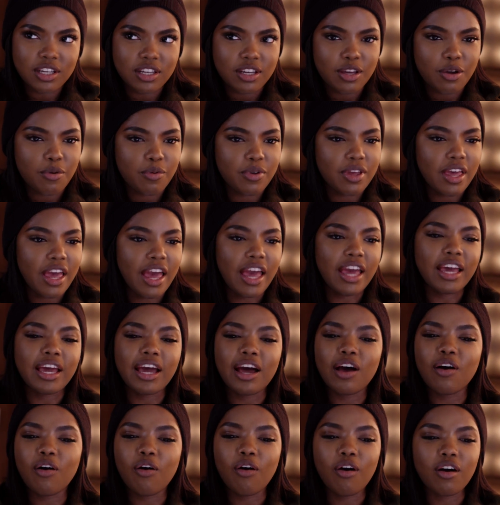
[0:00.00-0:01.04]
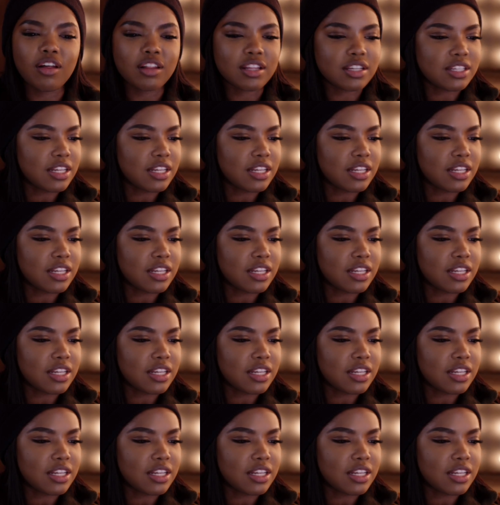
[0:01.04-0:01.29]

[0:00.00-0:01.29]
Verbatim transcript: And we hang out all the